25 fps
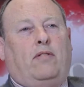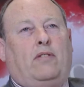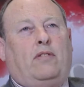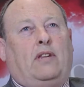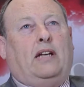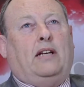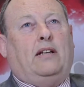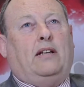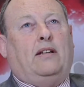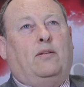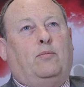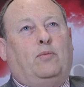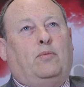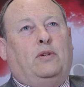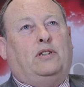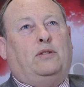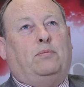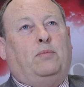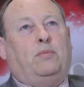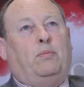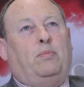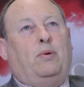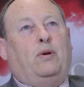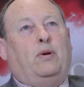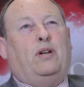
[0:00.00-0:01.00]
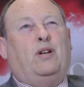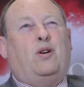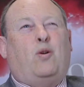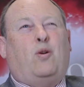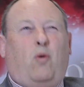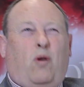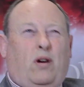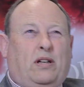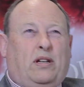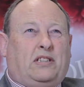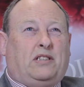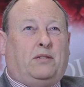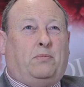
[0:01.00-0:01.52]
think that we should be putting
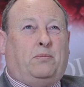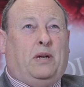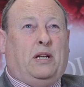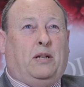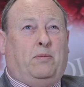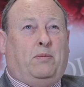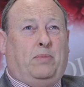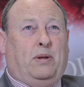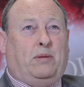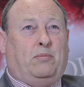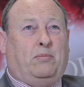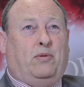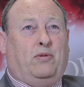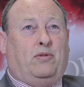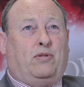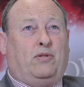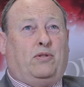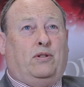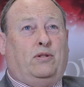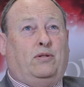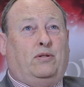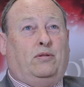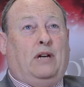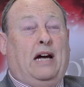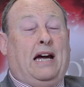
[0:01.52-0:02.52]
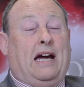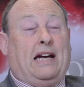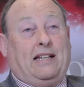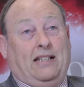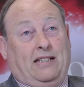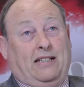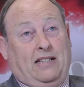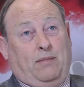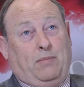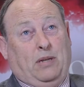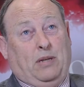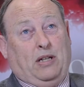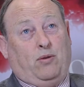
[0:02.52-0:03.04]
quite so many people through
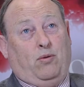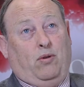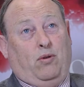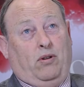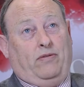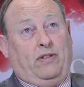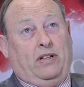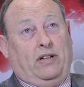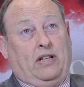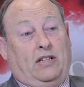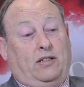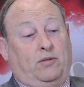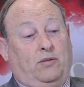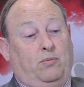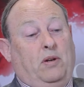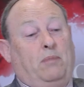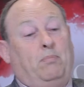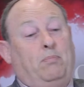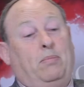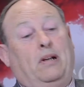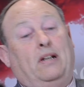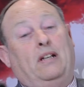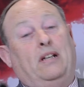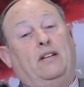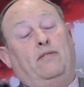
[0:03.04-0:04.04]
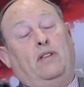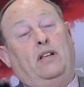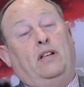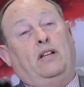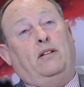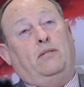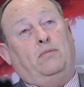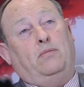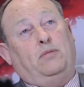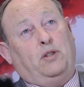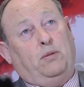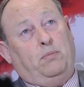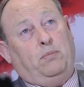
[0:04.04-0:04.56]
academic qualifications. We believe that there
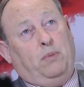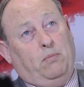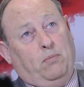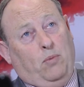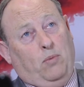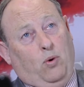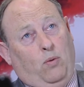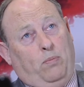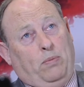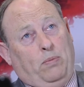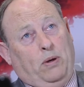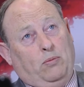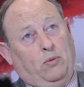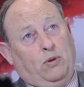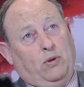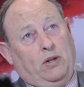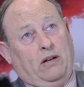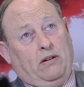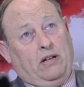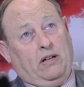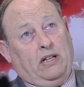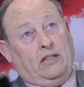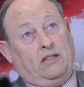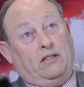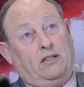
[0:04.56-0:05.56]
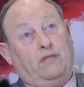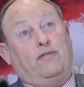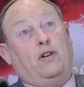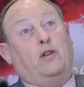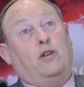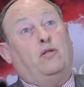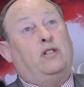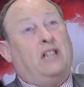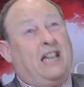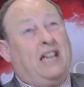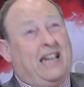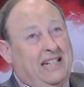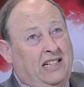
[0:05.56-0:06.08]
should be more people going into
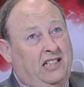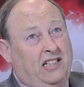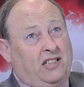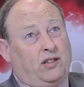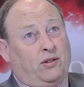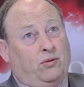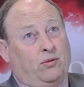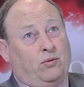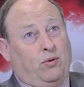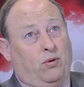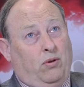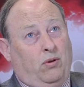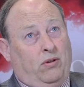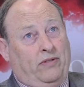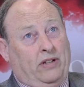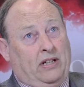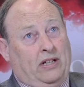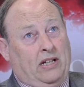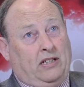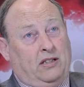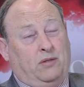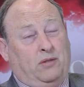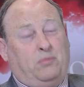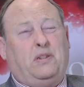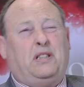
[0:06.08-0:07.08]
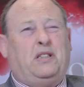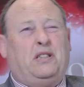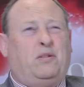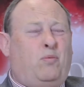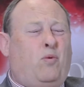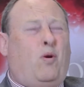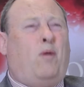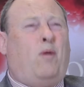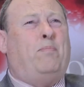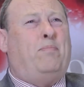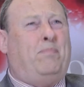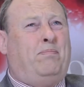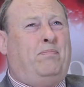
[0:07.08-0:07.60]
vocational qualifications, which is
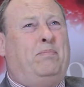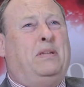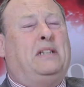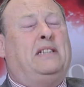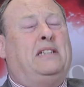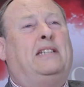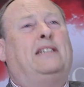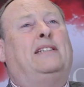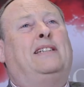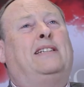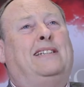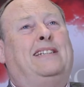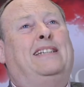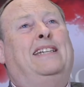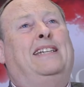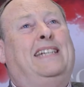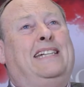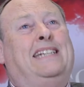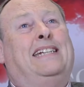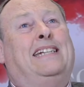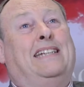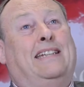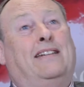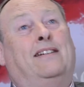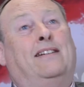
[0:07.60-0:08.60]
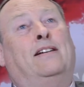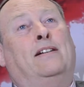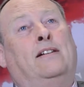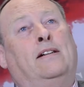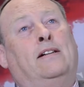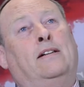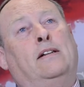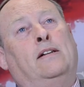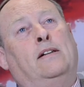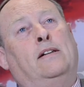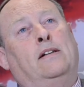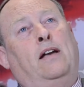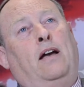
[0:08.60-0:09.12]
what businesses need.
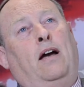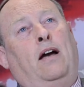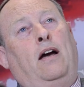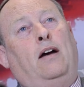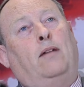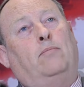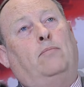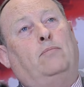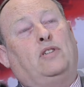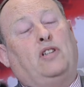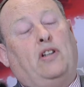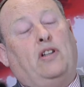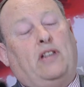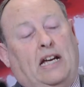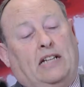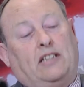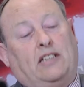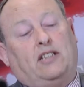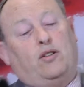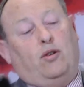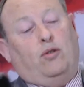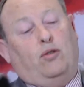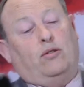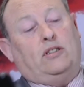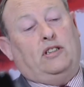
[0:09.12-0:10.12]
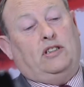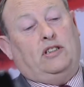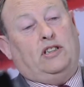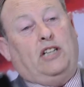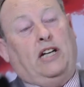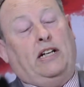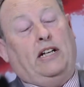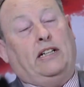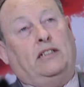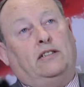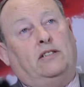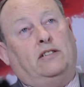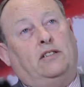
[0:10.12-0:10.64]
So that's got to
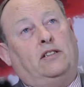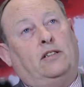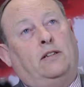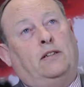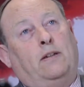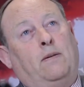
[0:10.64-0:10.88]
change